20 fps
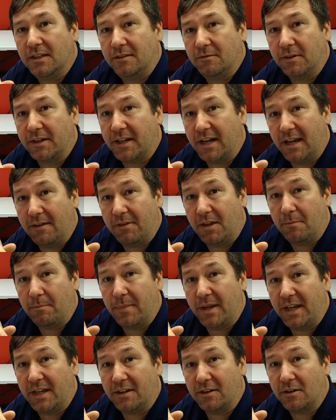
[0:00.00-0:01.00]
We can have that
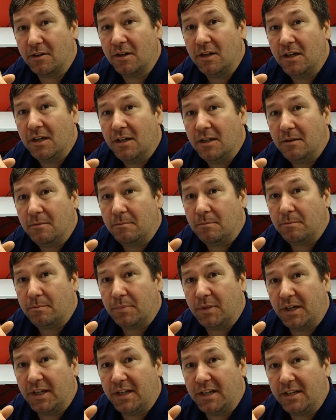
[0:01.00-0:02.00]
banner.
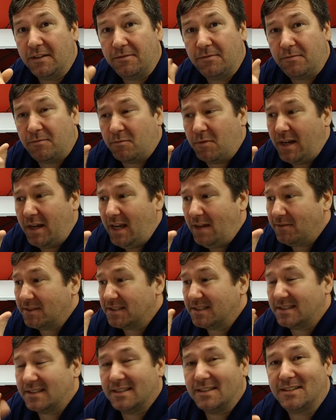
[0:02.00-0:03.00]
But if we have a
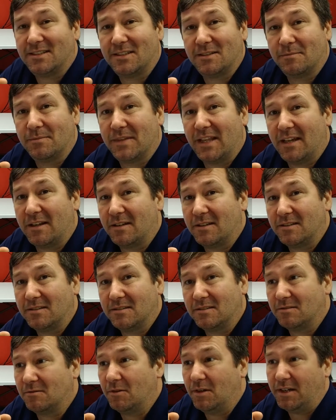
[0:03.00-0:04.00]
system that
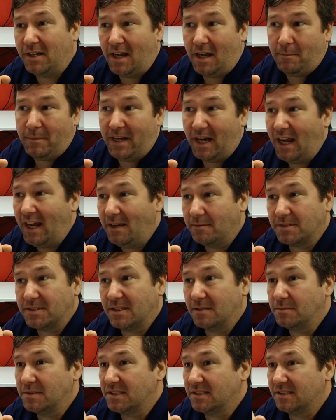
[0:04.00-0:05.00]
One, I mean, I have
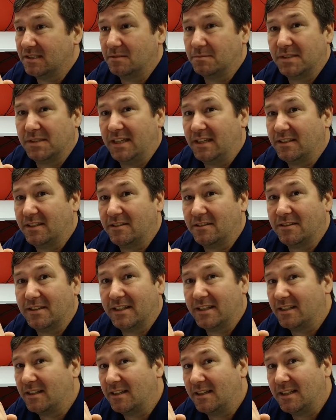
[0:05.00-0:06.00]
some systems out there
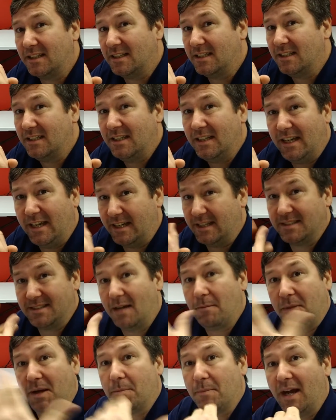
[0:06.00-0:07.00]
that, uh, and it's
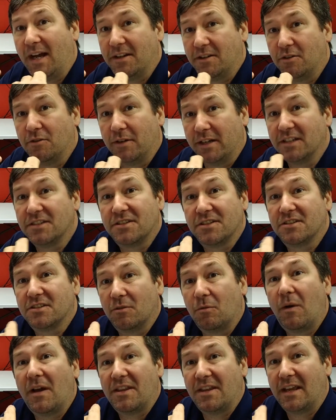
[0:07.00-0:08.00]
not by my doing, it's just
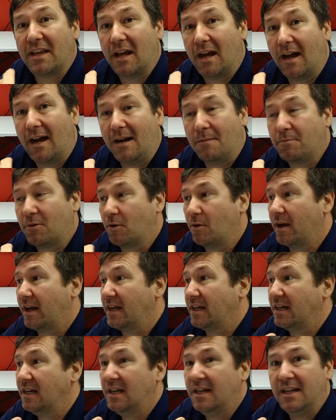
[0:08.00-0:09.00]
the way they
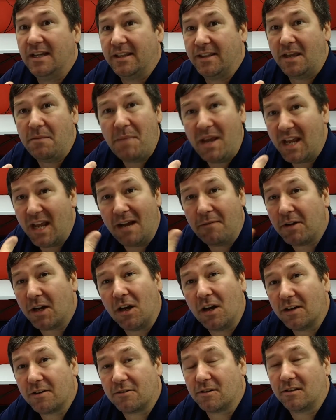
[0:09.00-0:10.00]
operate. They may have a
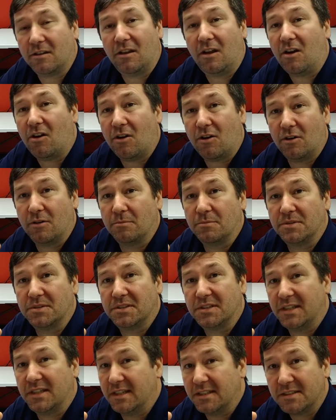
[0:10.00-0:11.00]
hundred
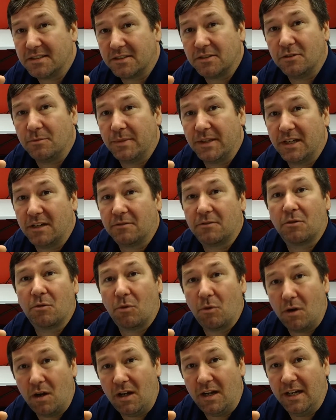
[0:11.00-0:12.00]
alarms and still be able to
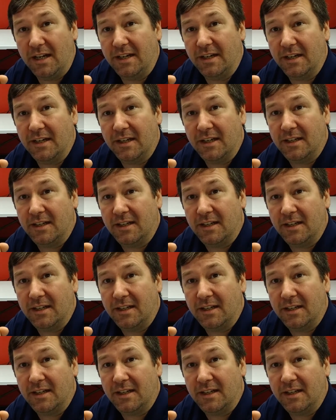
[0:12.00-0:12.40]
run.